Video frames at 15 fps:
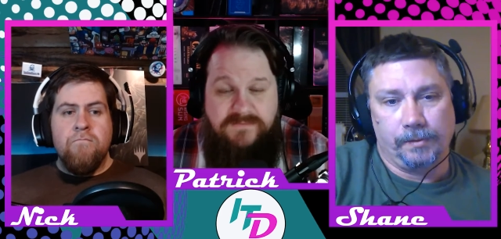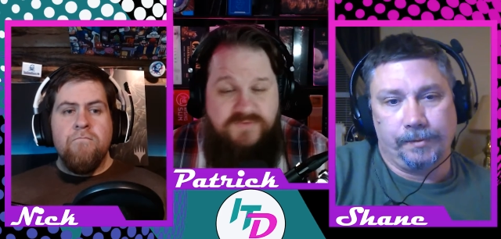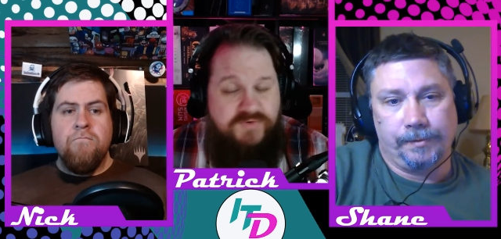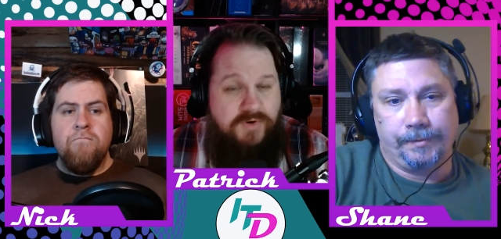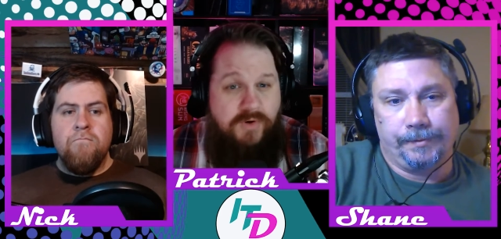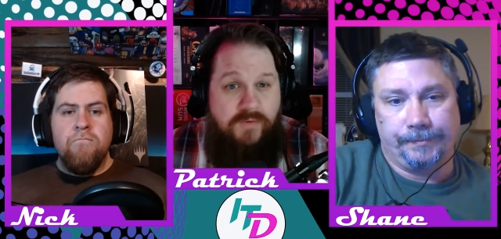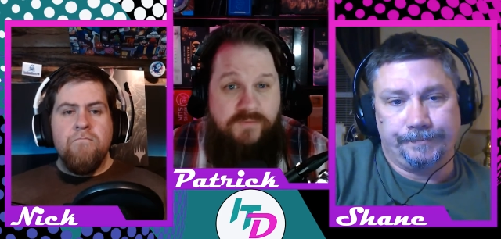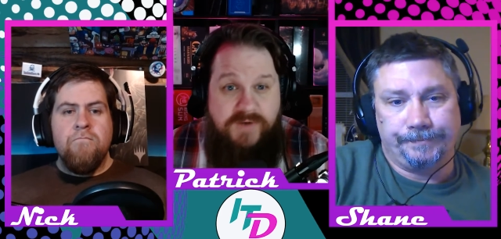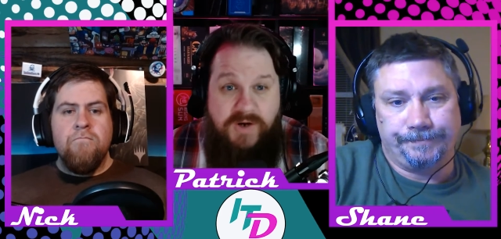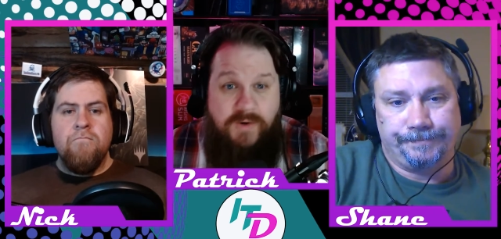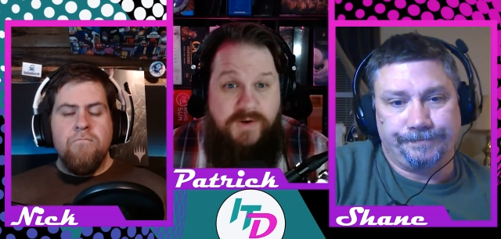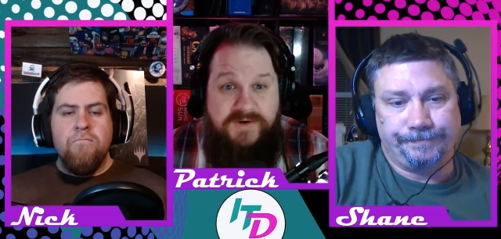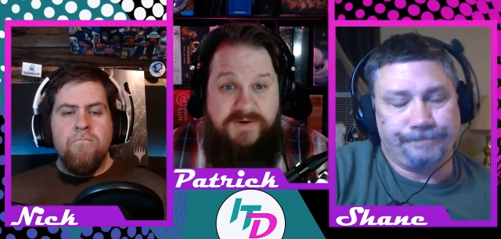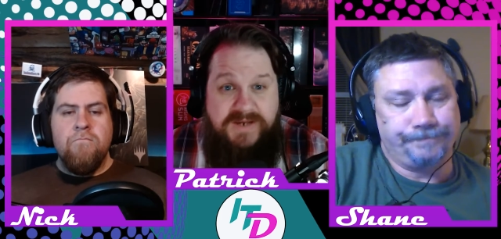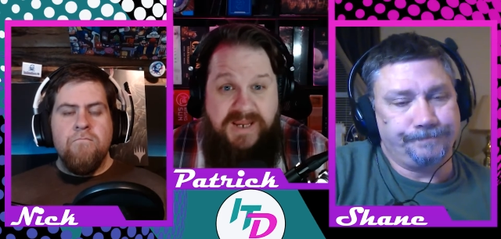Speaker 1: So
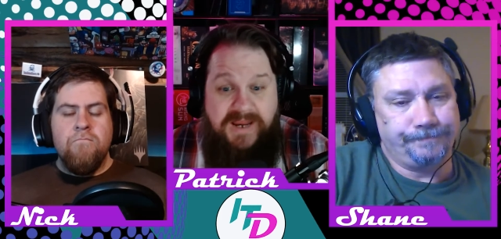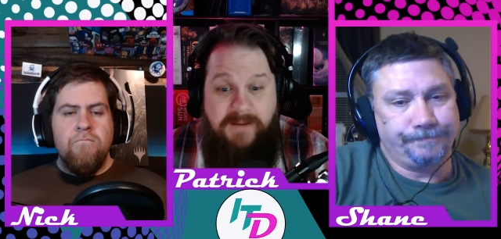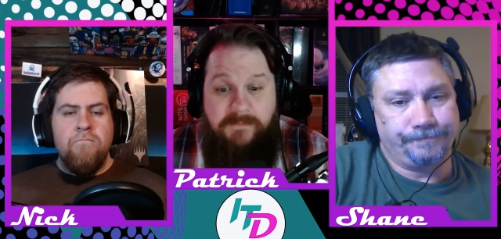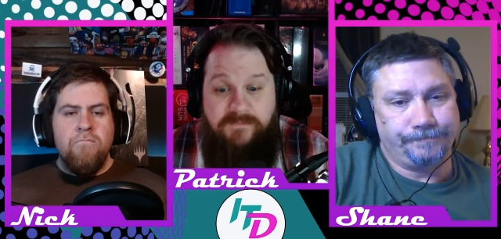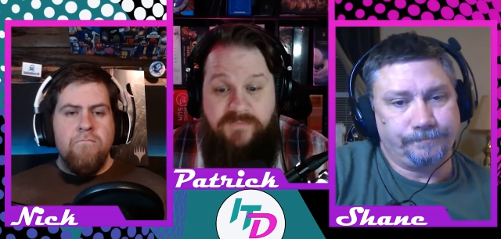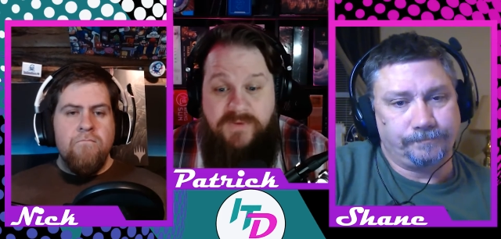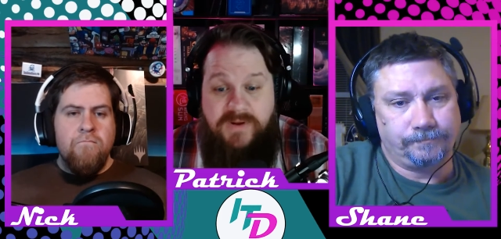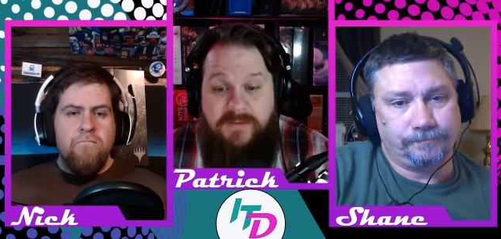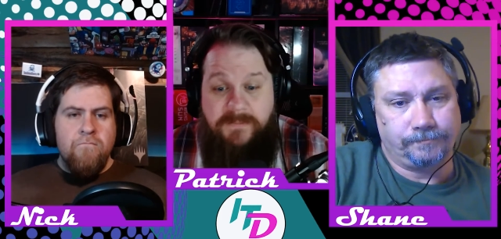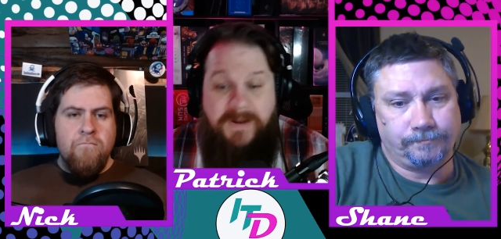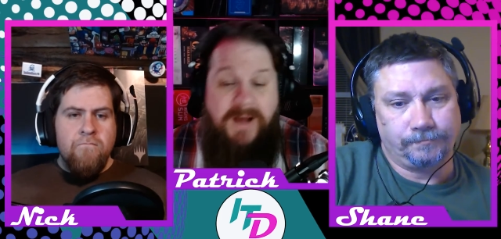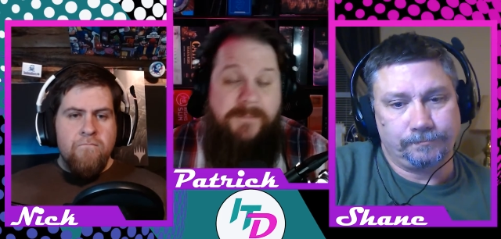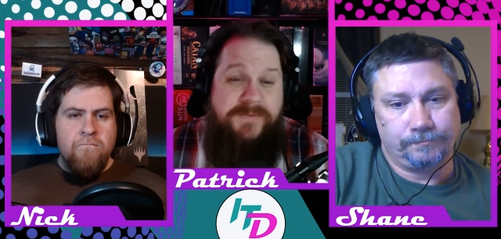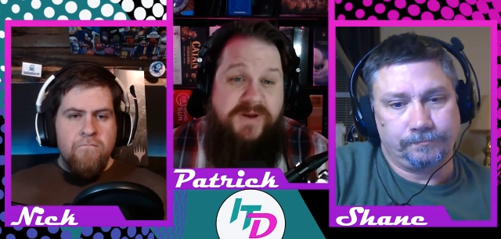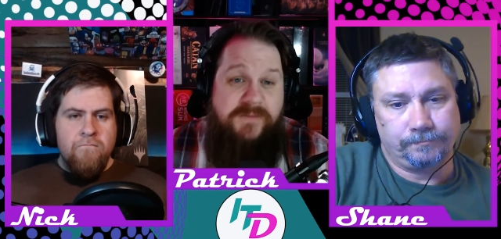no other game
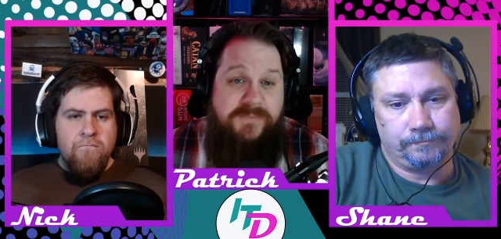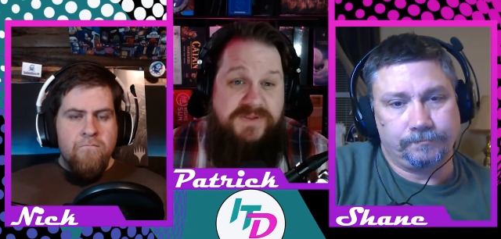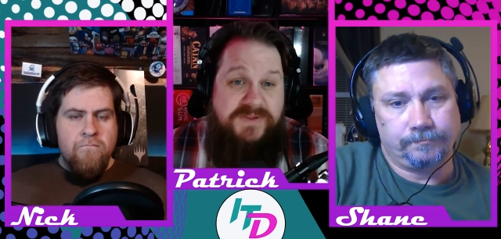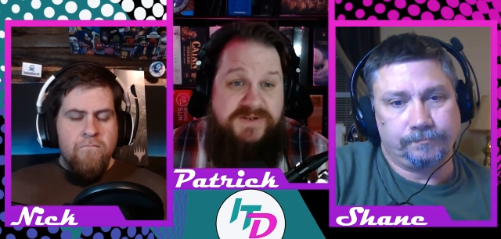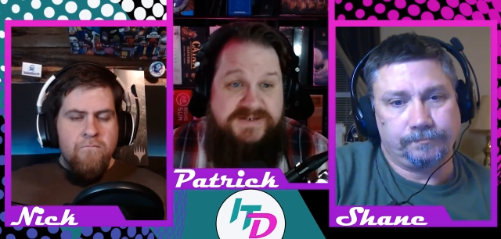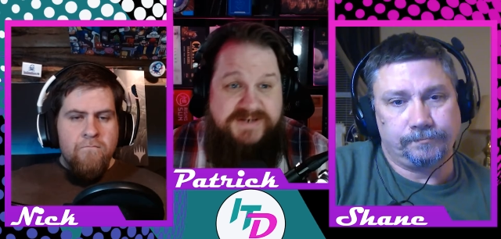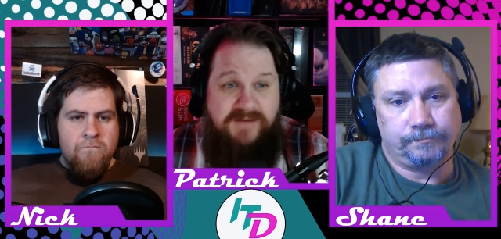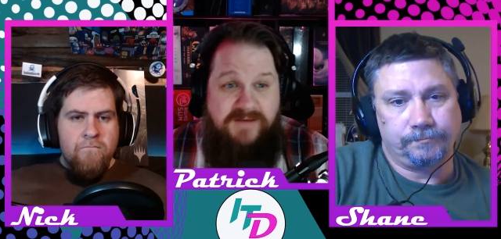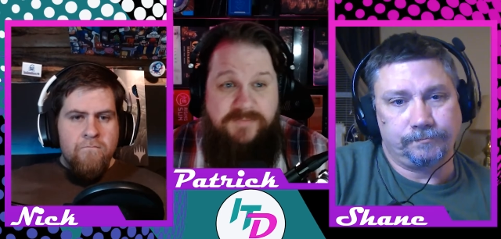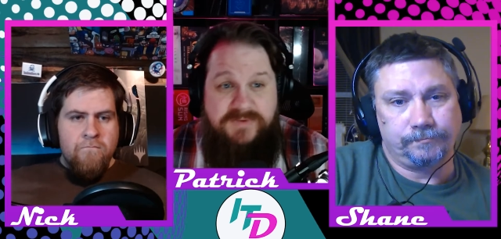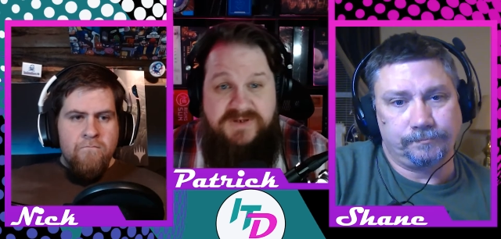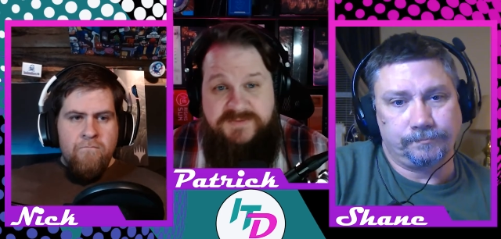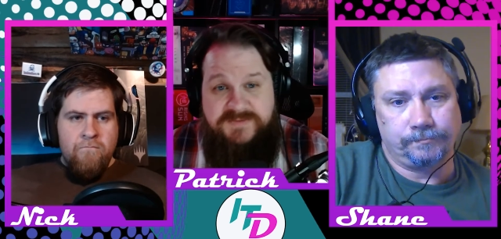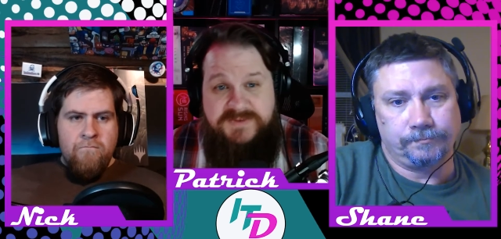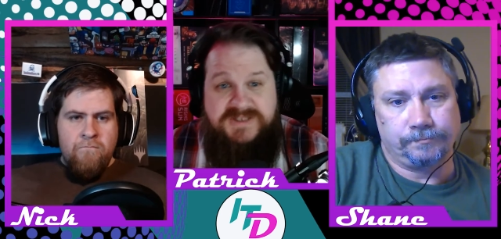popped up in the top
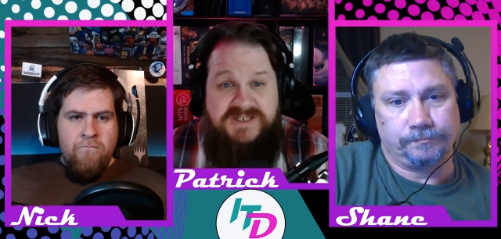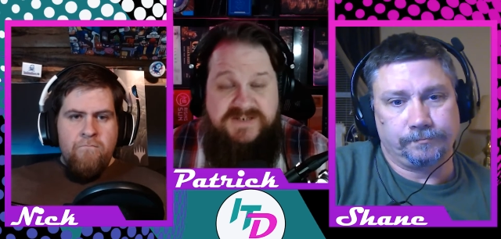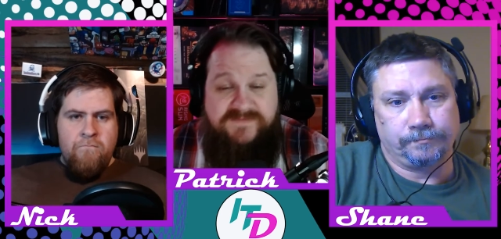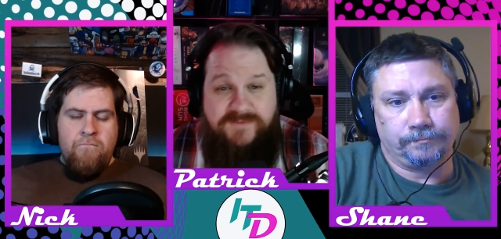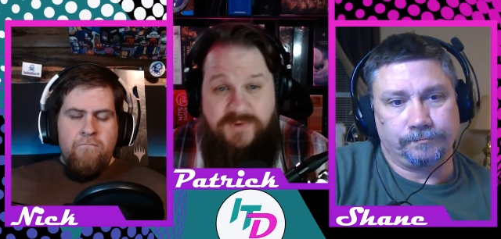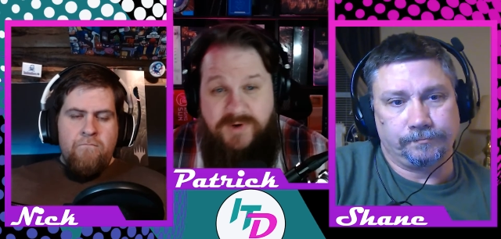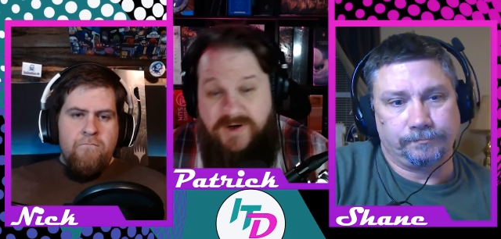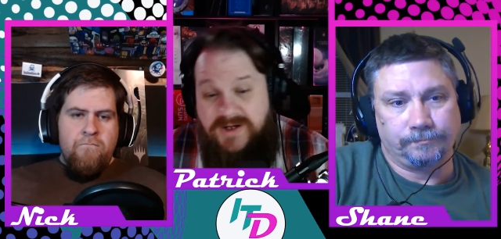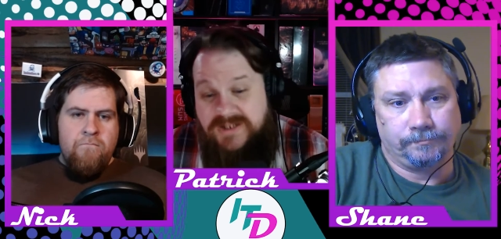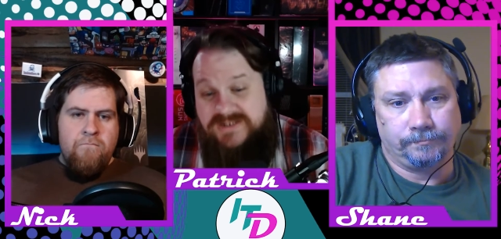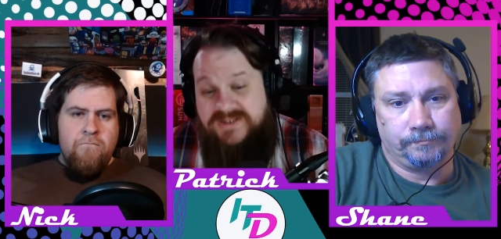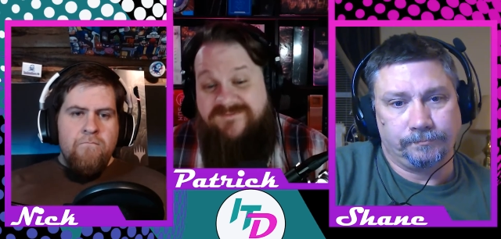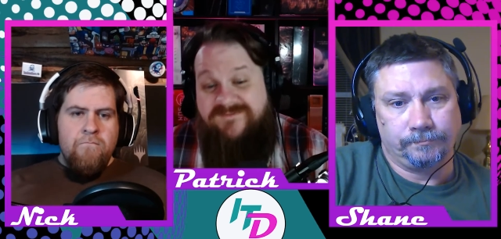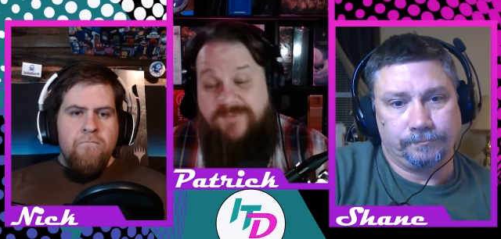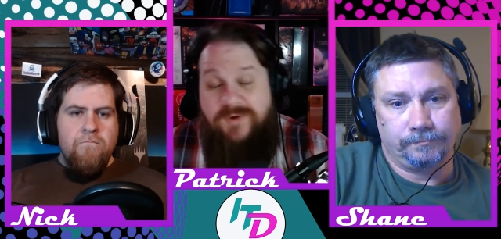list but these four.
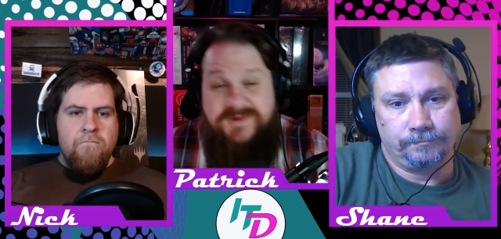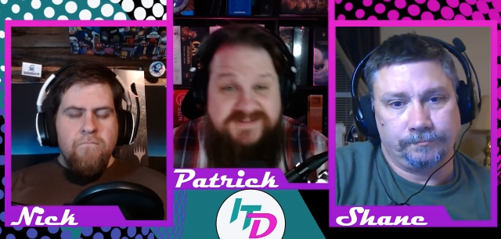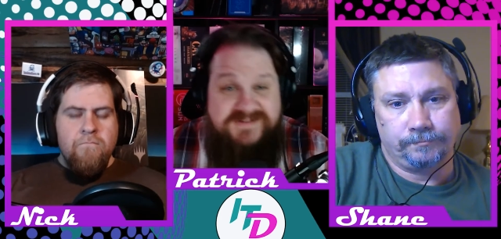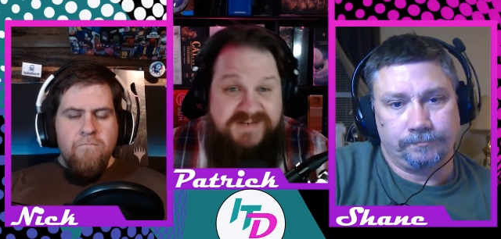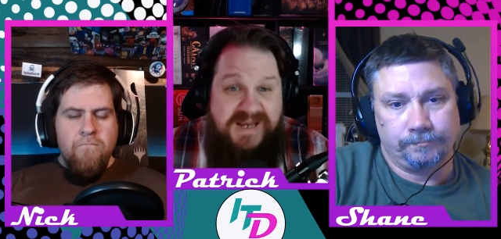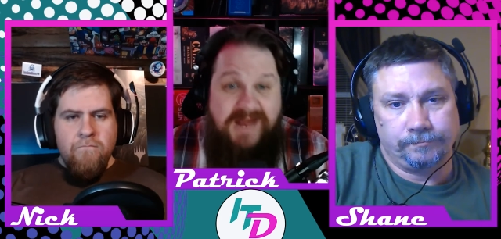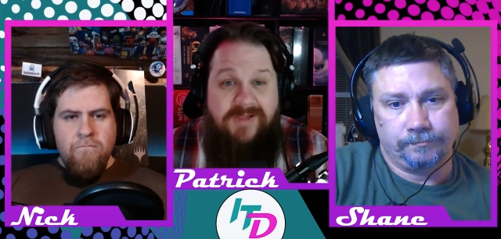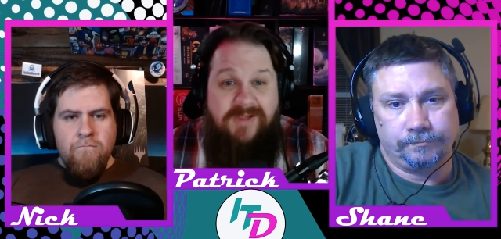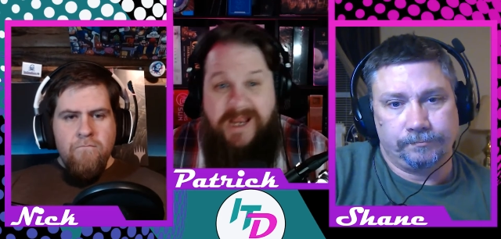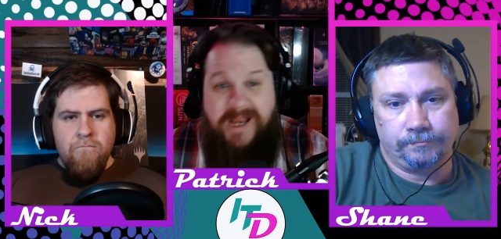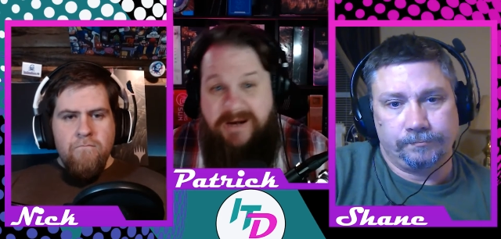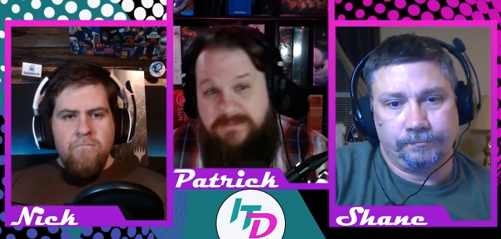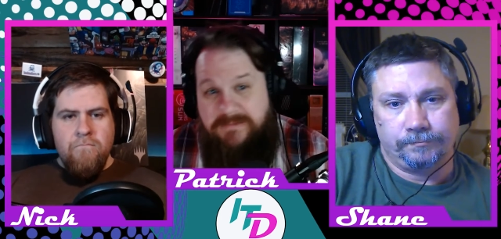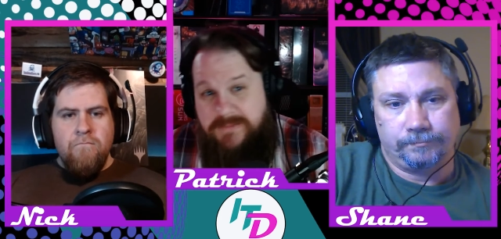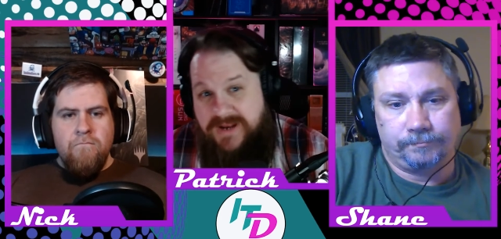The fourth is an
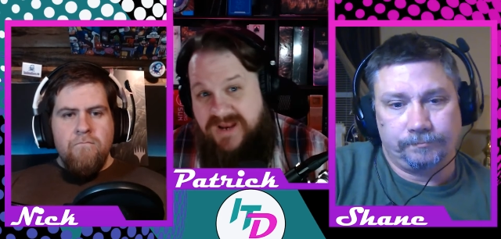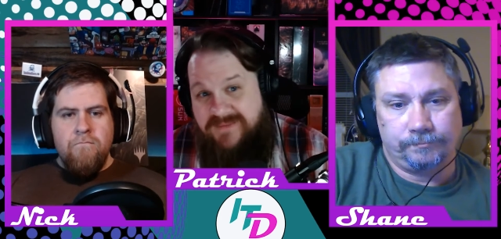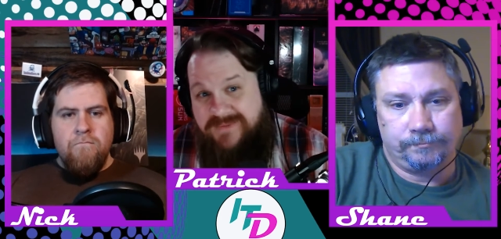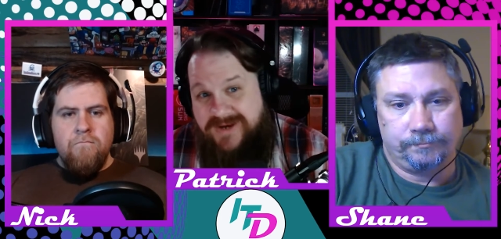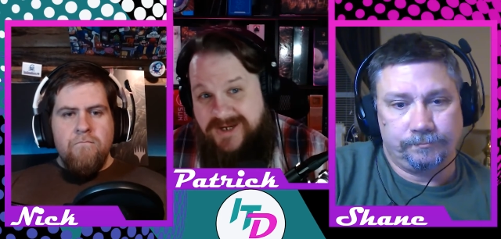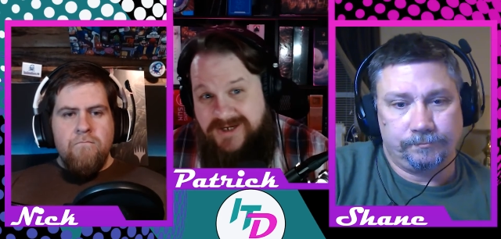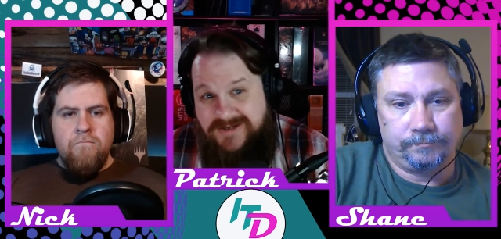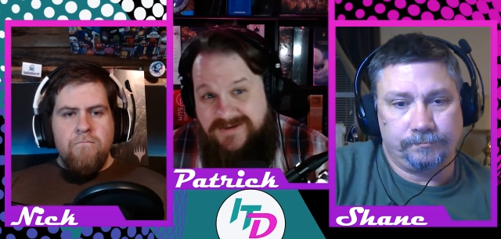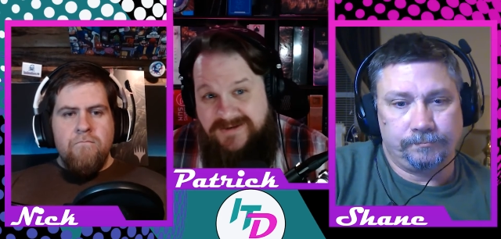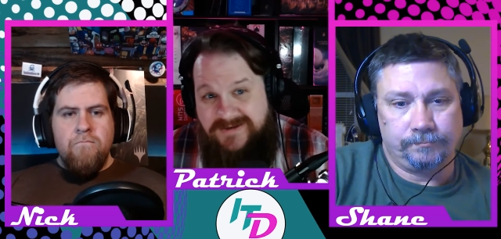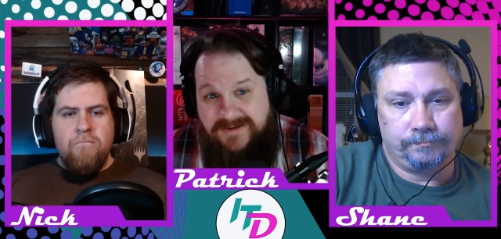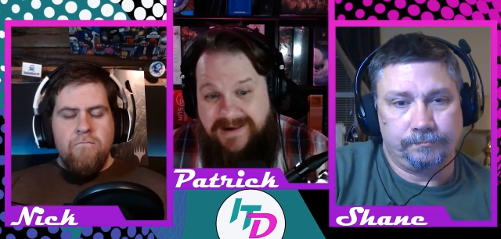outlier, in my opinion.